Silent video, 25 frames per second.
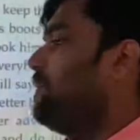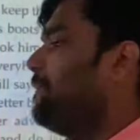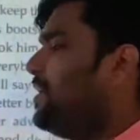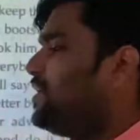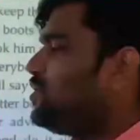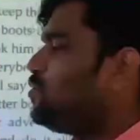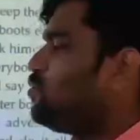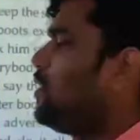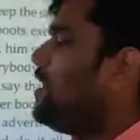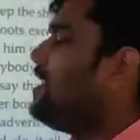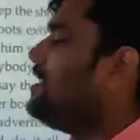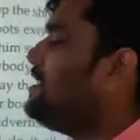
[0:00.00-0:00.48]

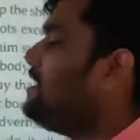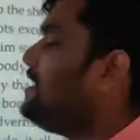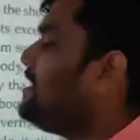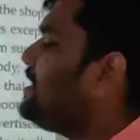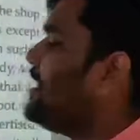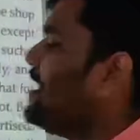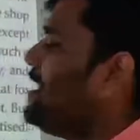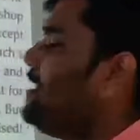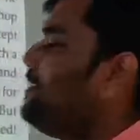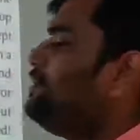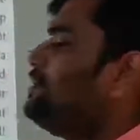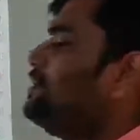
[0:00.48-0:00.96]
But when he
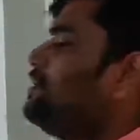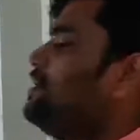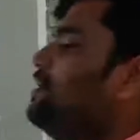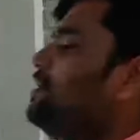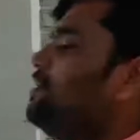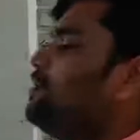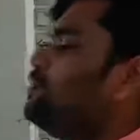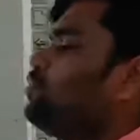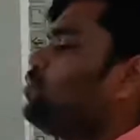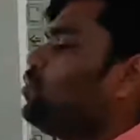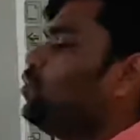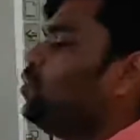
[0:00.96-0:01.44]
came
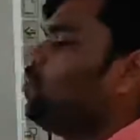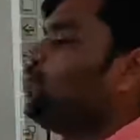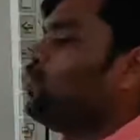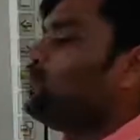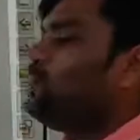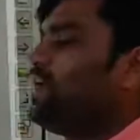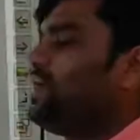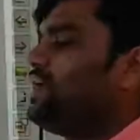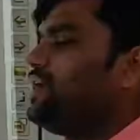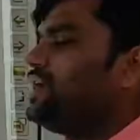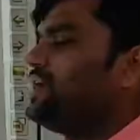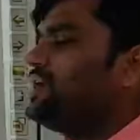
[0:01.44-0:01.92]
to
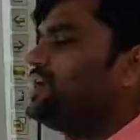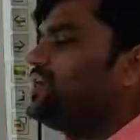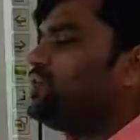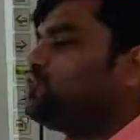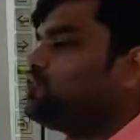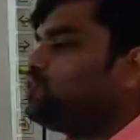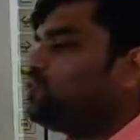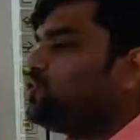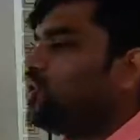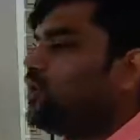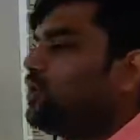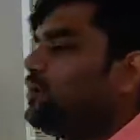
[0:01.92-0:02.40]
where
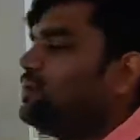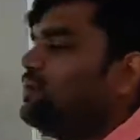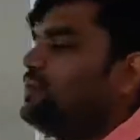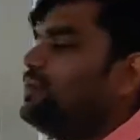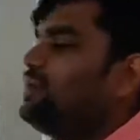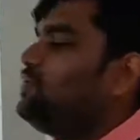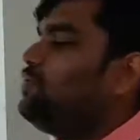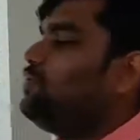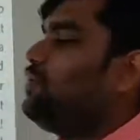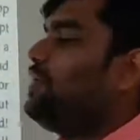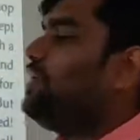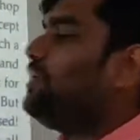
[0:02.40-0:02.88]
his shop,
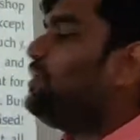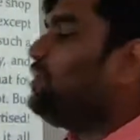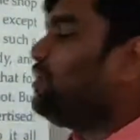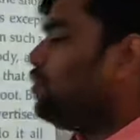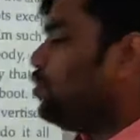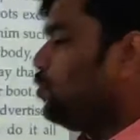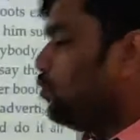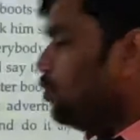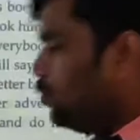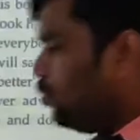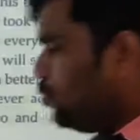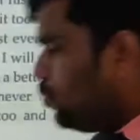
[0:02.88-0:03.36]
he went
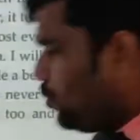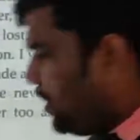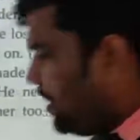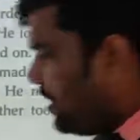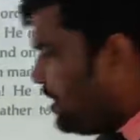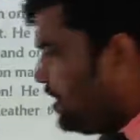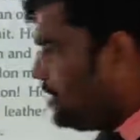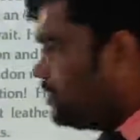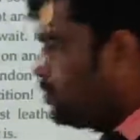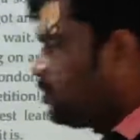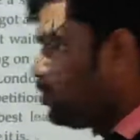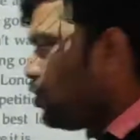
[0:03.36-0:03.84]
to
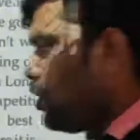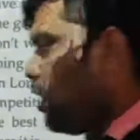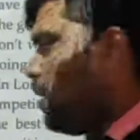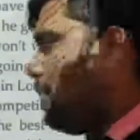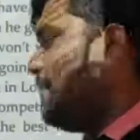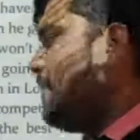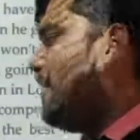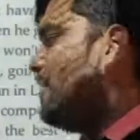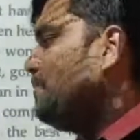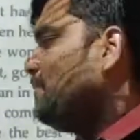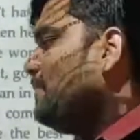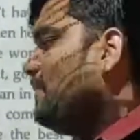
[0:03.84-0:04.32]
where his
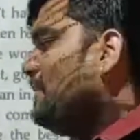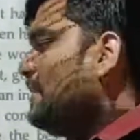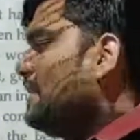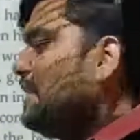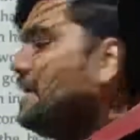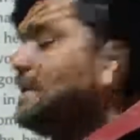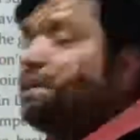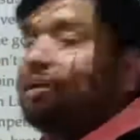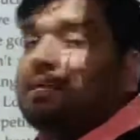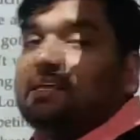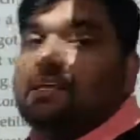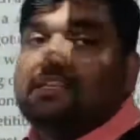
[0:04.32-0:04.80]
shop had
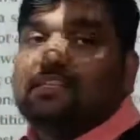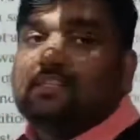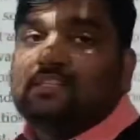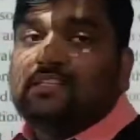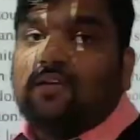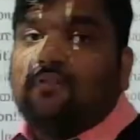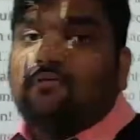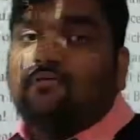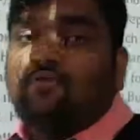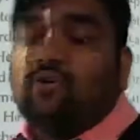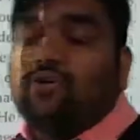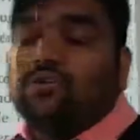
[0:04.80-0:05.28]
been, his
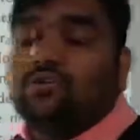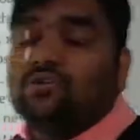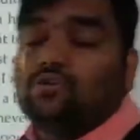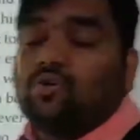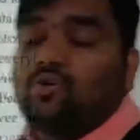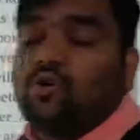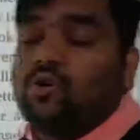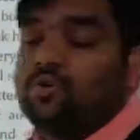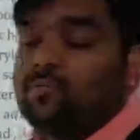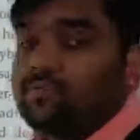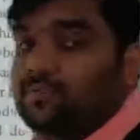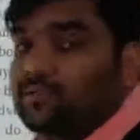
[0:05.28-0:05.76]
name was
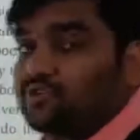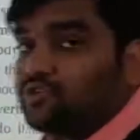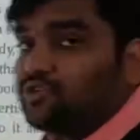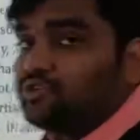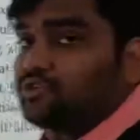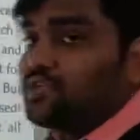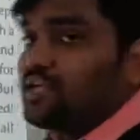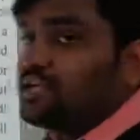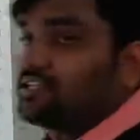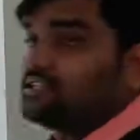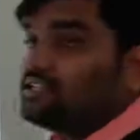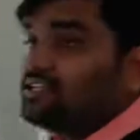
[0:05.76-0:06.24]
gone.
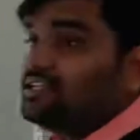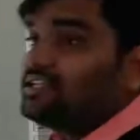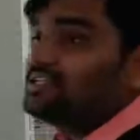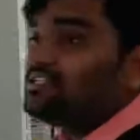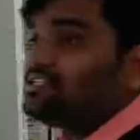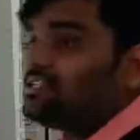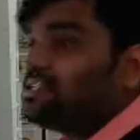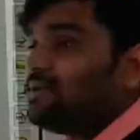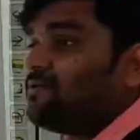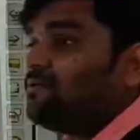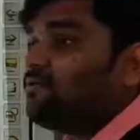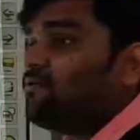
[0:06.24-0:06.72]
Mr.
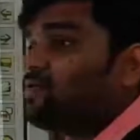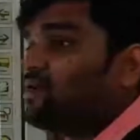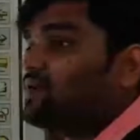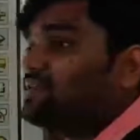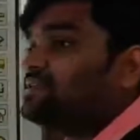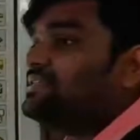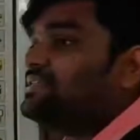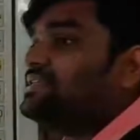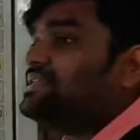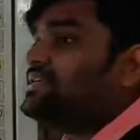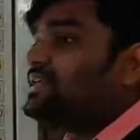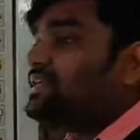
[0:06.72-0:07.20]
Jessler's name
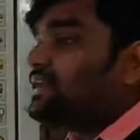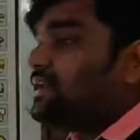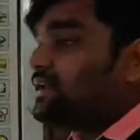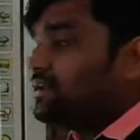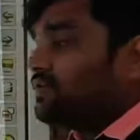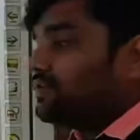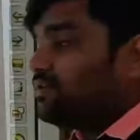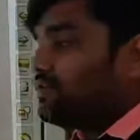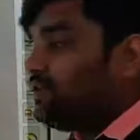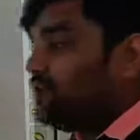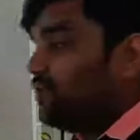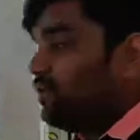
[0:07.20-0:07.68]
was
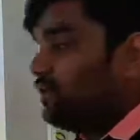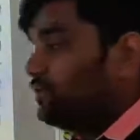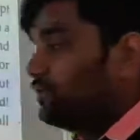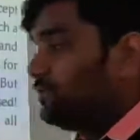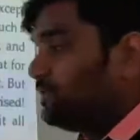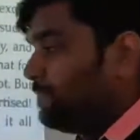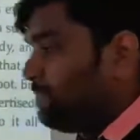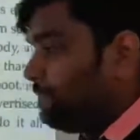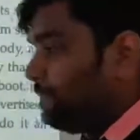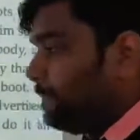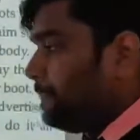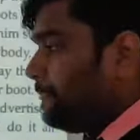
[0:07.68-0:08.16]

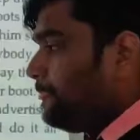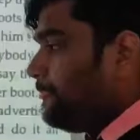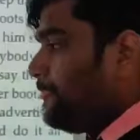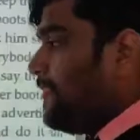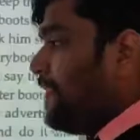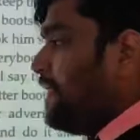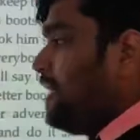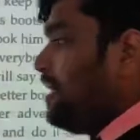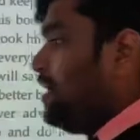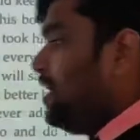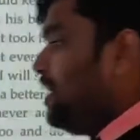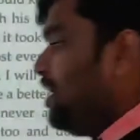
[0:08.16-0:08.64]
gone.
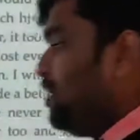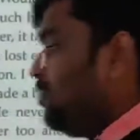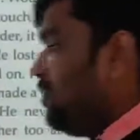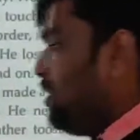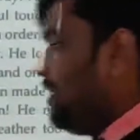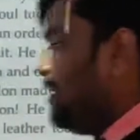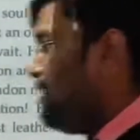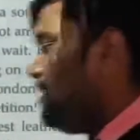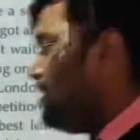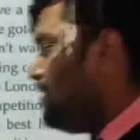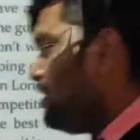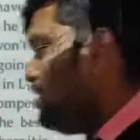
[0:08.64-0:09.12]
He
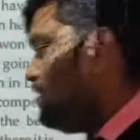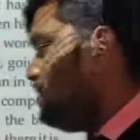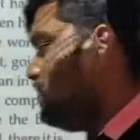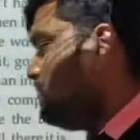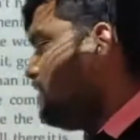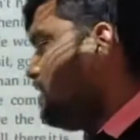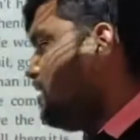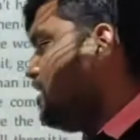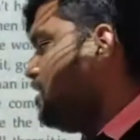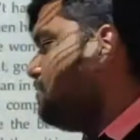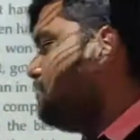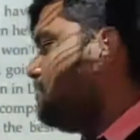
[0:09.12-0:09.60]
went in
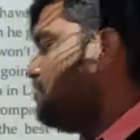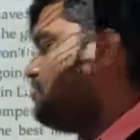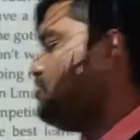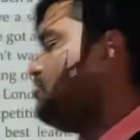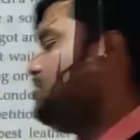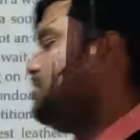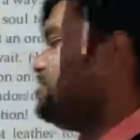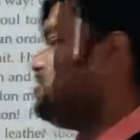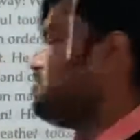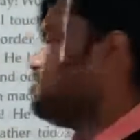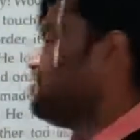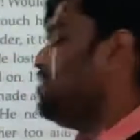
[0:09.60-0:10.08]
very much
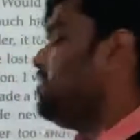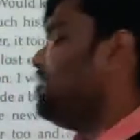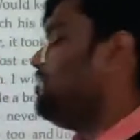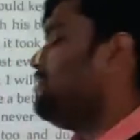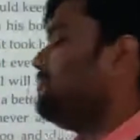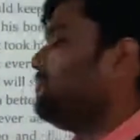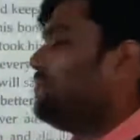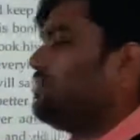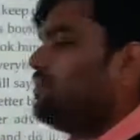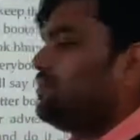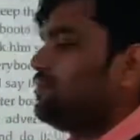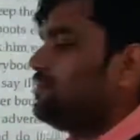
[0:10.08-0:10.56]

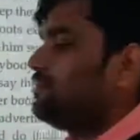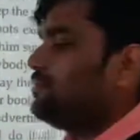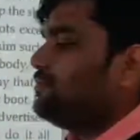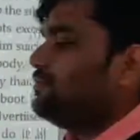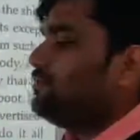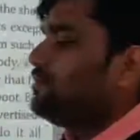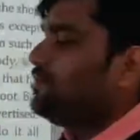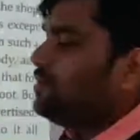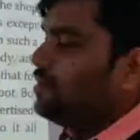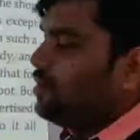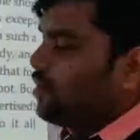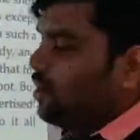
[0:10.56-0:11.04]

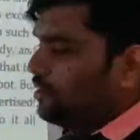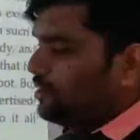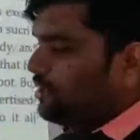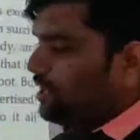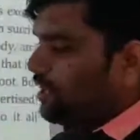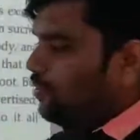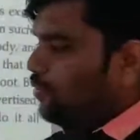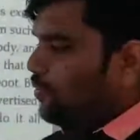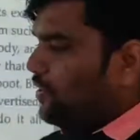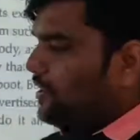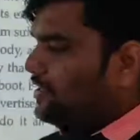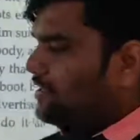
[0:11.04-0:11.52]
disturbed.
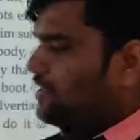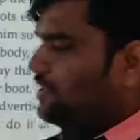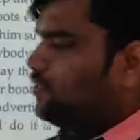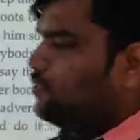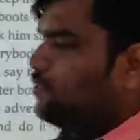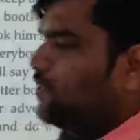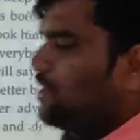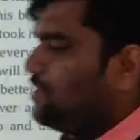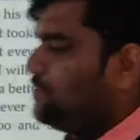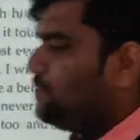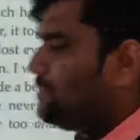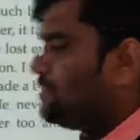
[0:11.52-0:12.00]
Author went in
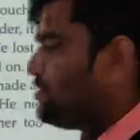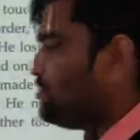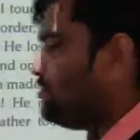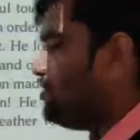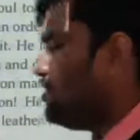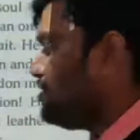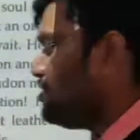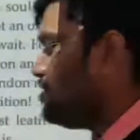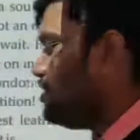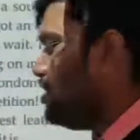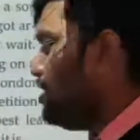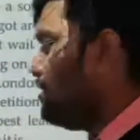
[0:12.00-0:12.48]
very much
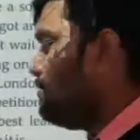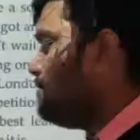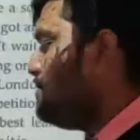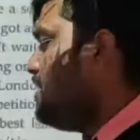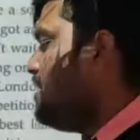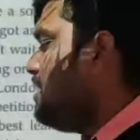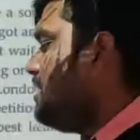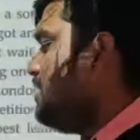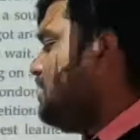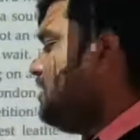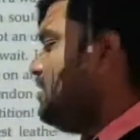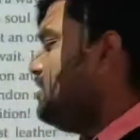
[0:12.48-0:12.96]

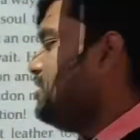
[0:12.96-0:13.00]
disturbed.